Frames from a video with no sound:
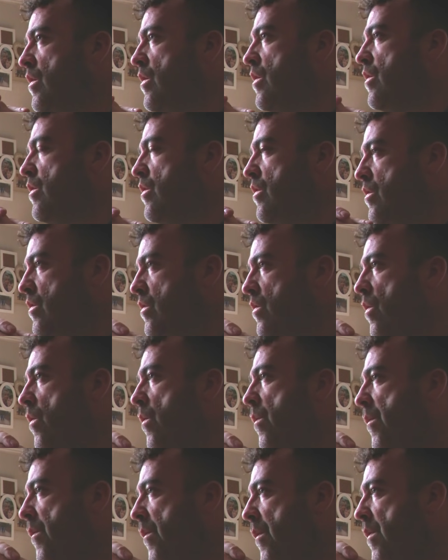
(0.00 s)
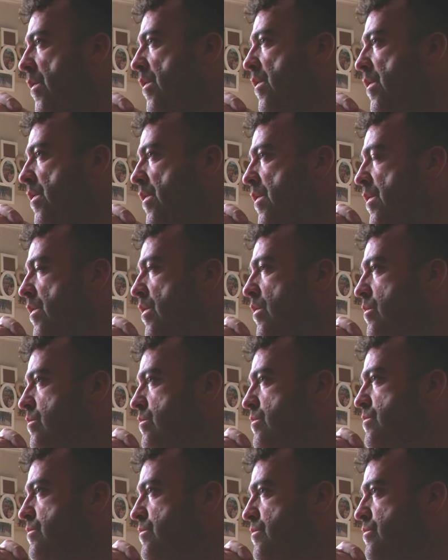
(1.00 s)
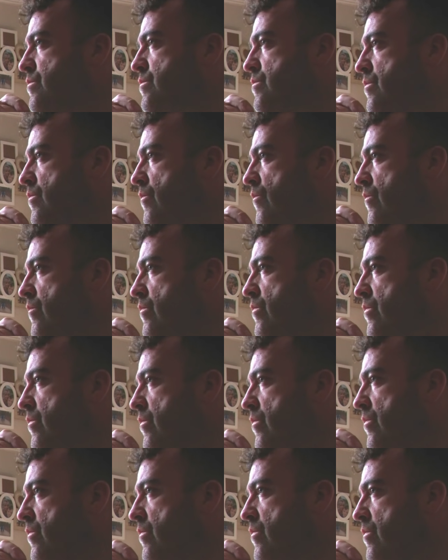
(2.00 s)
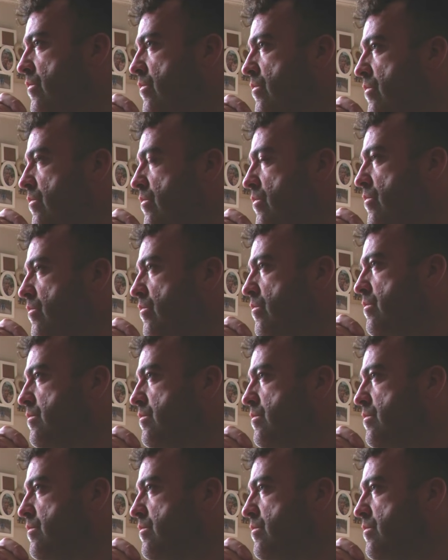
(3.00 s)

But that feeling you've just said now, you know, we